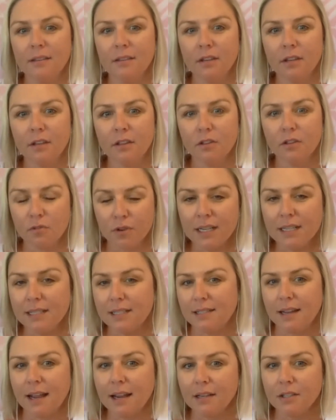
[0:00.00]
the 3
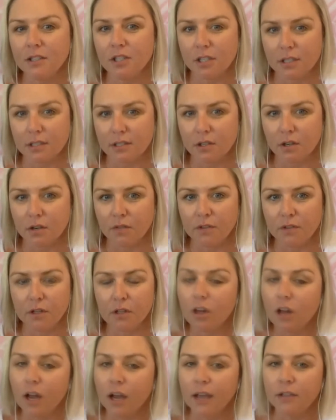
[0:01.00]
stages of the
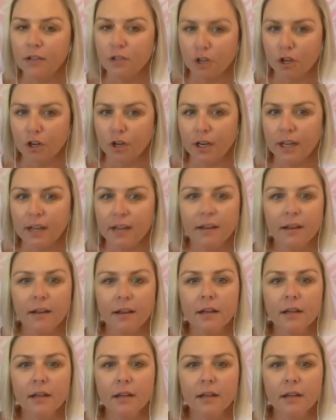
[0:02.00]
client journey.